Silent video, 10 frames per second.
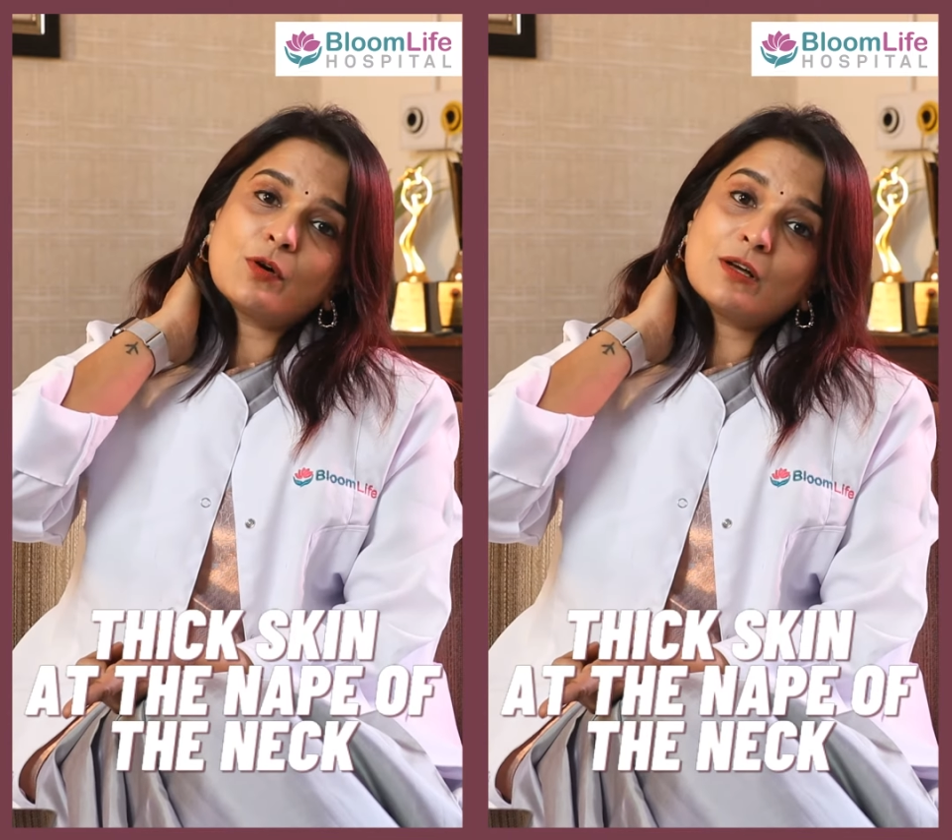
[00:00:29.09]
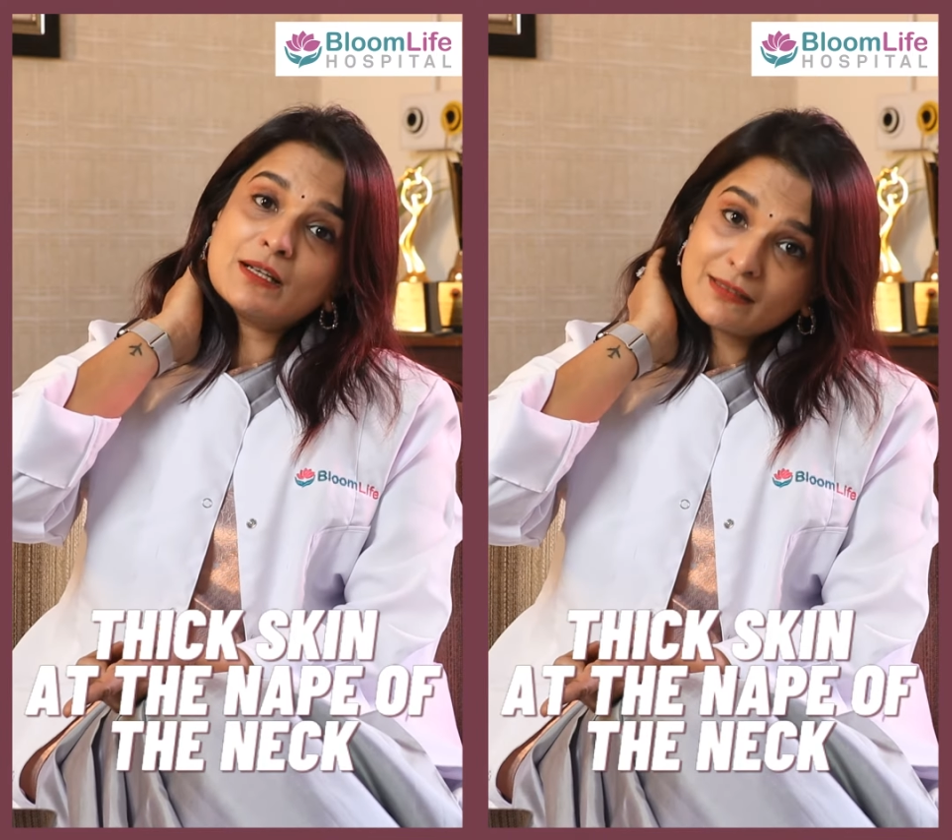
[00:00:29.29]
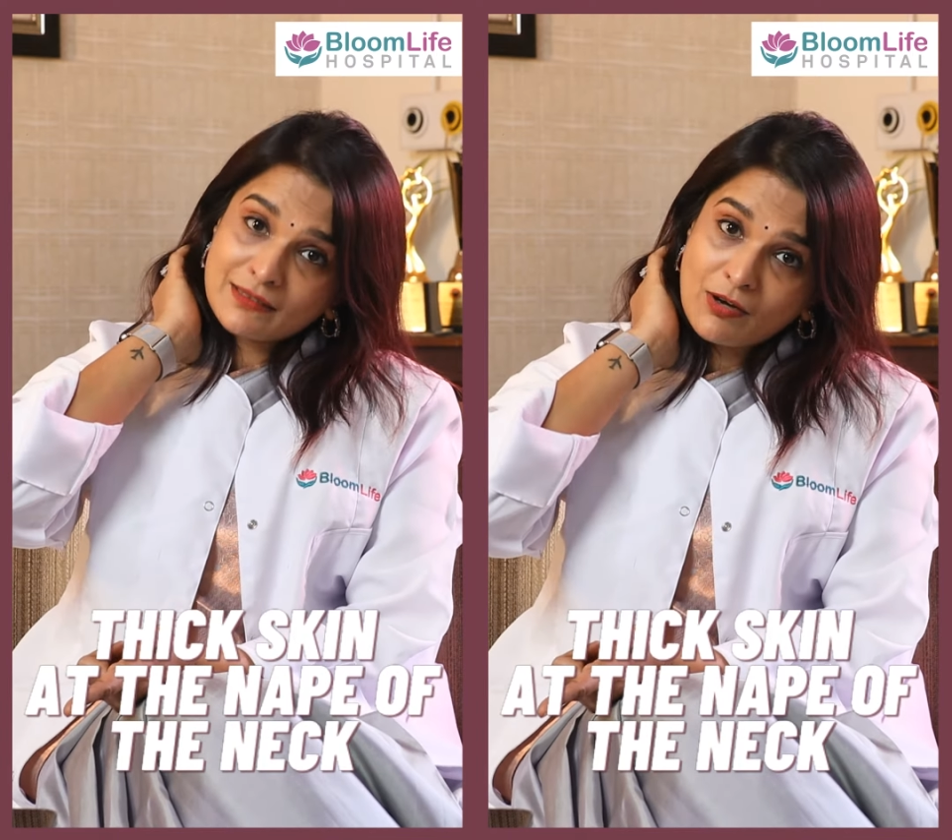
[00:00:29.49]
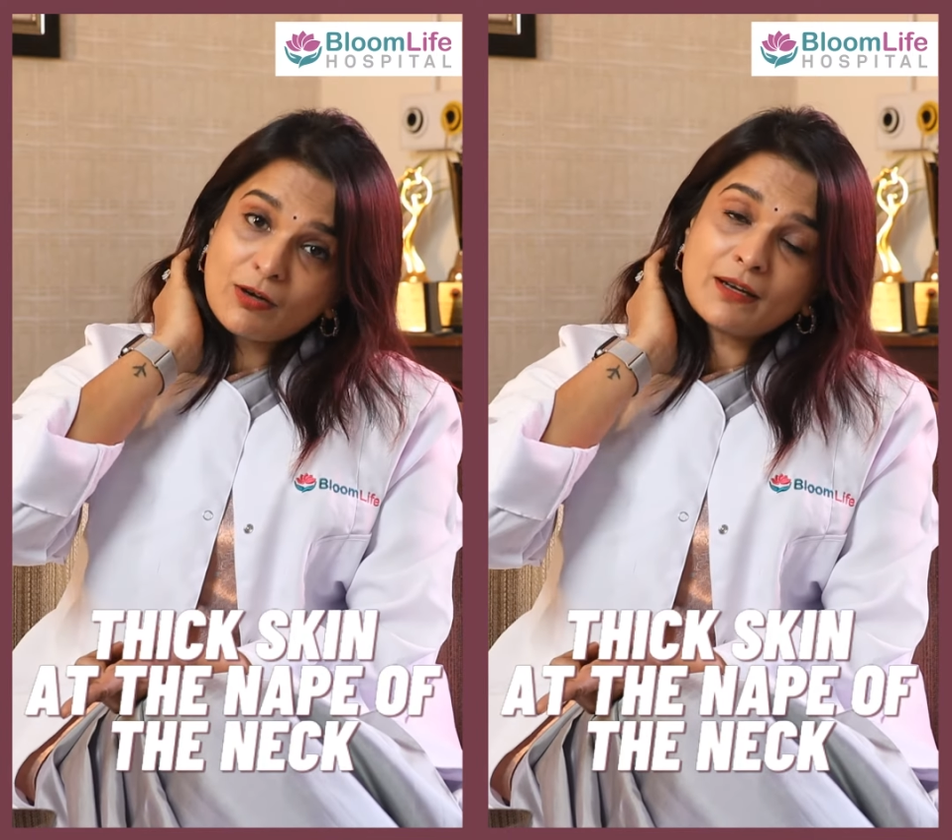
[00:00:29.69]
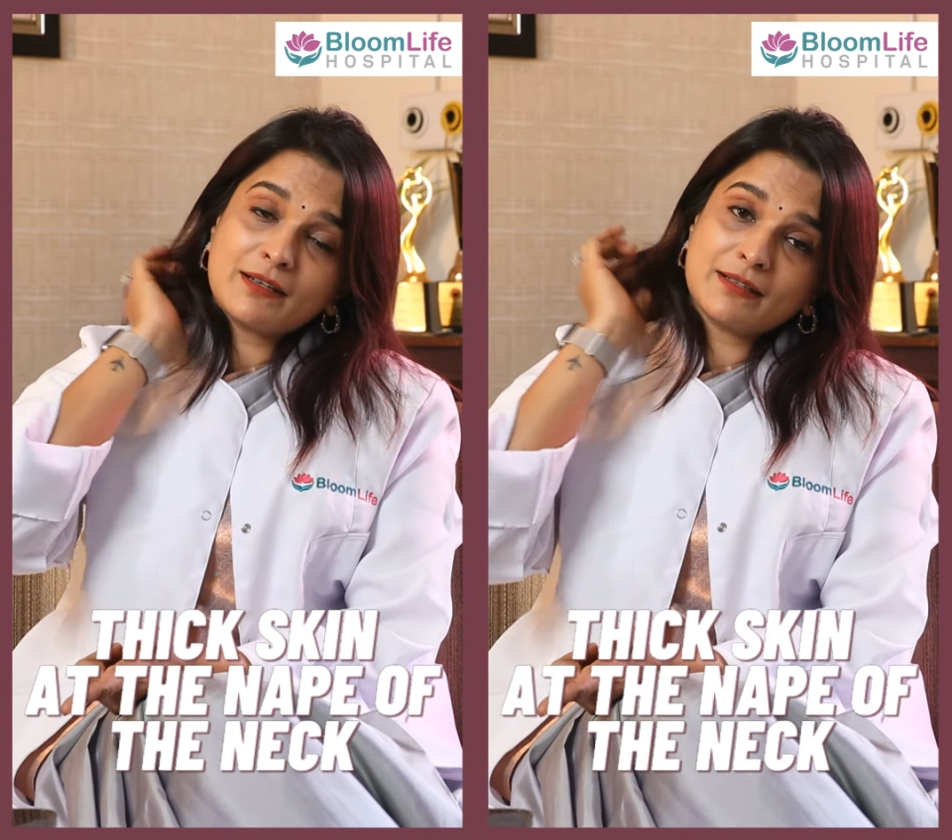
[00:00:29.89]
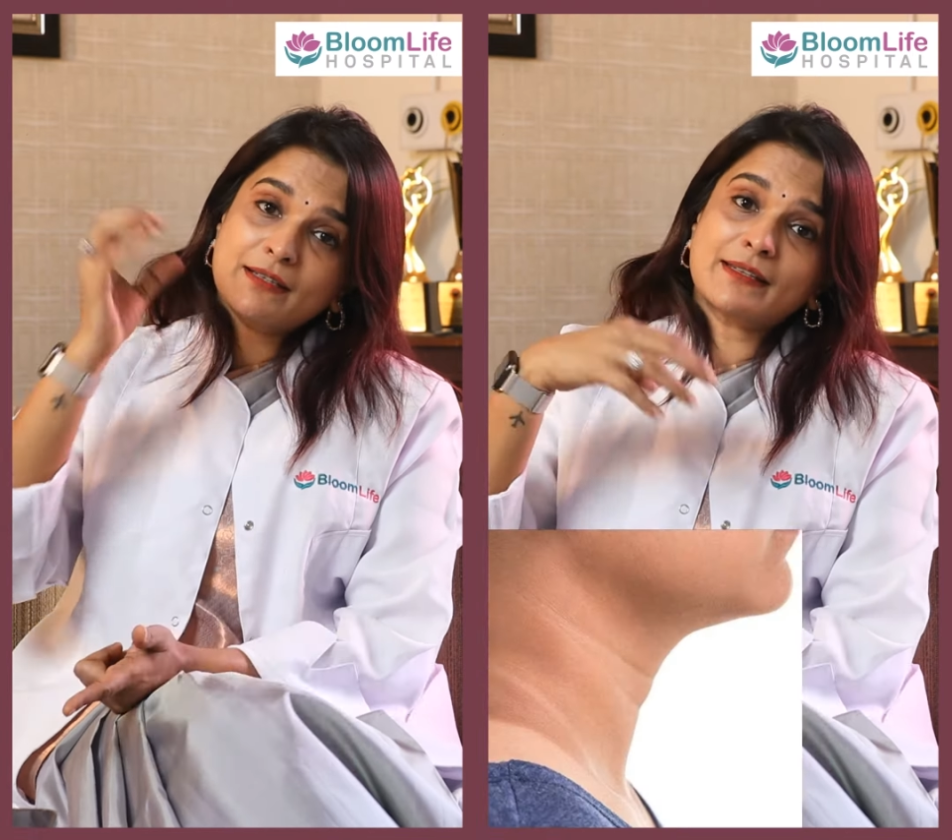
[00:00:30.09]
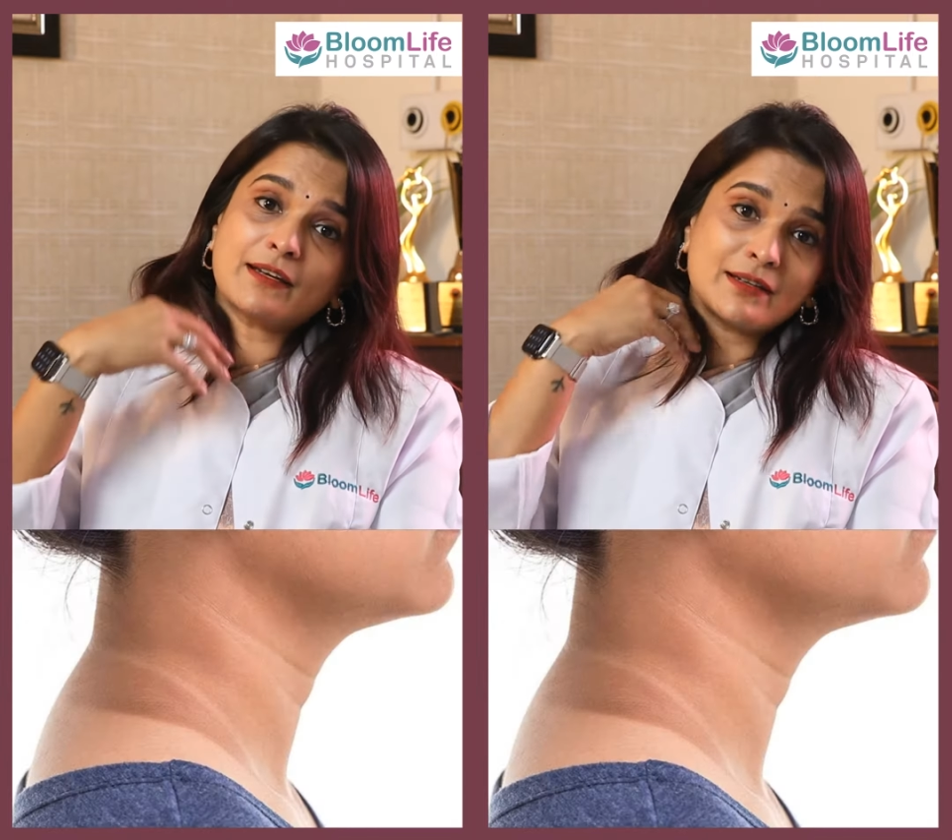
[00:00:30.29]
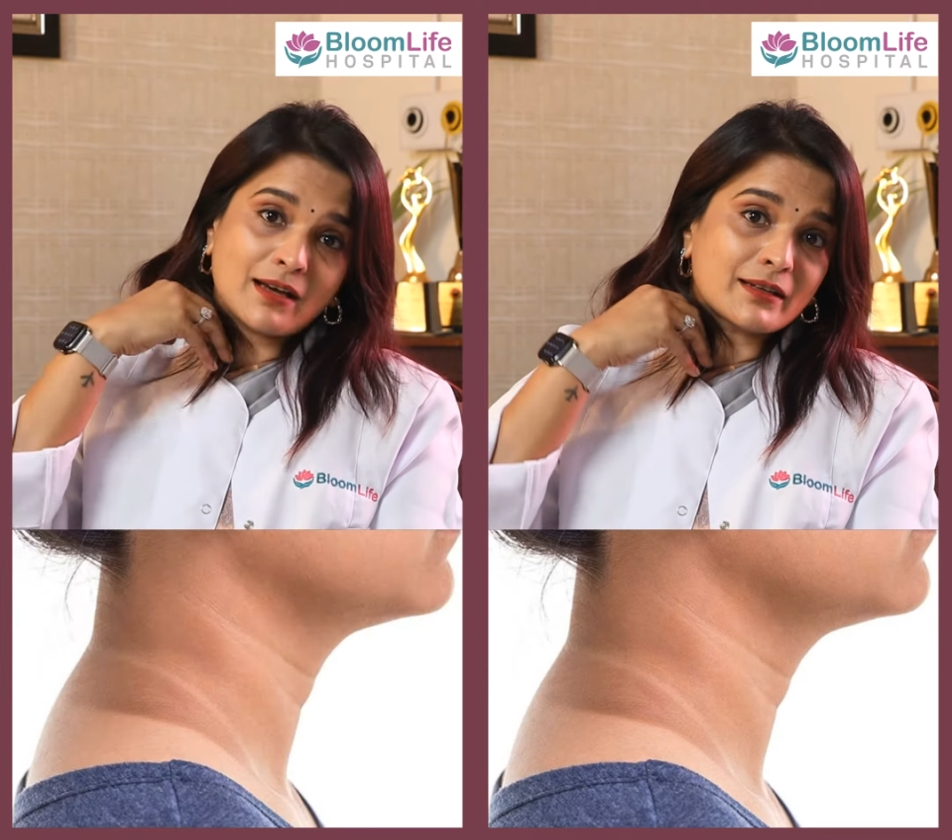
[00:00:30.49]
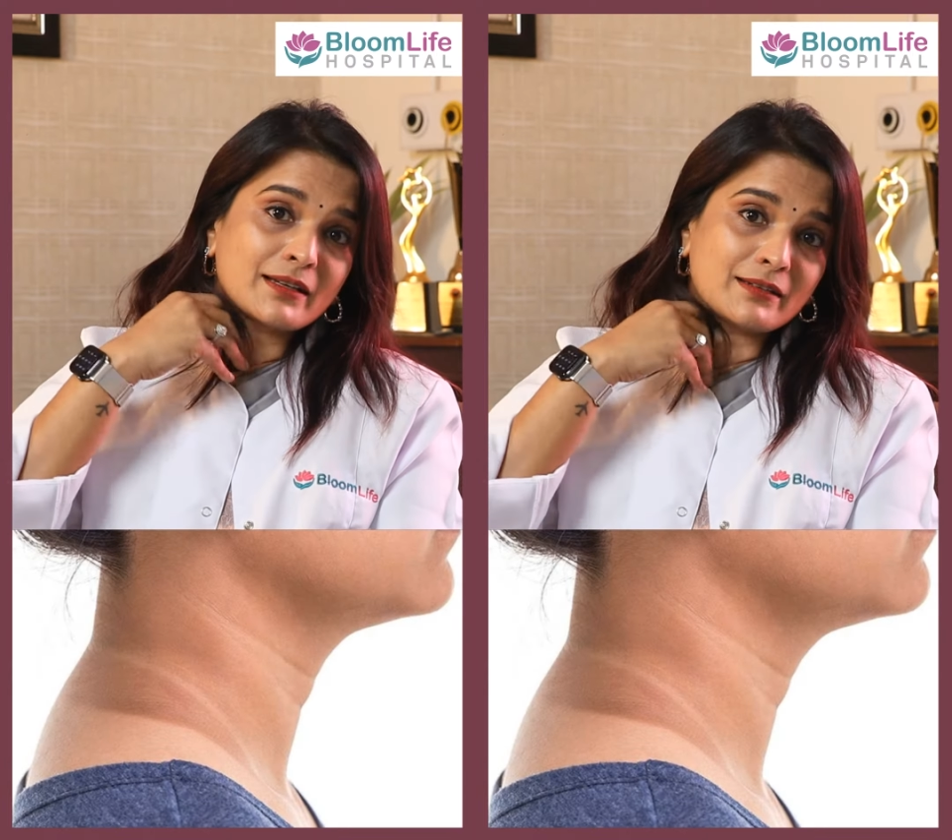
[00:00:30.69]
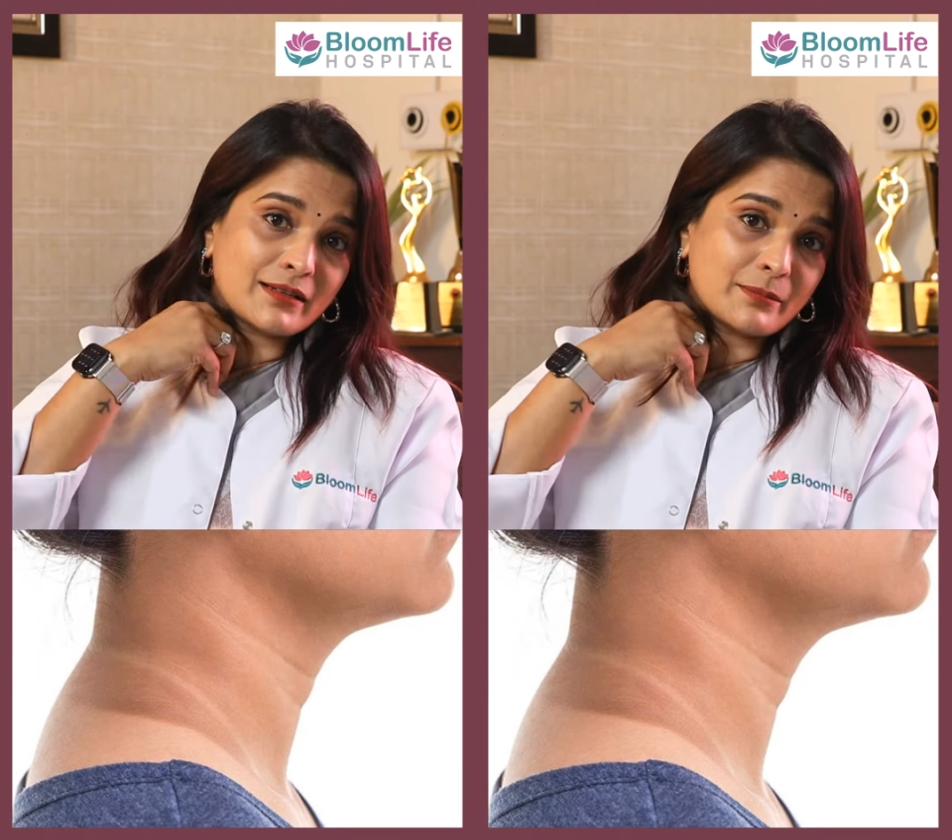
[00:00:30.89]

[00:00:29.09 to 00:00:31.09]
or it can darken.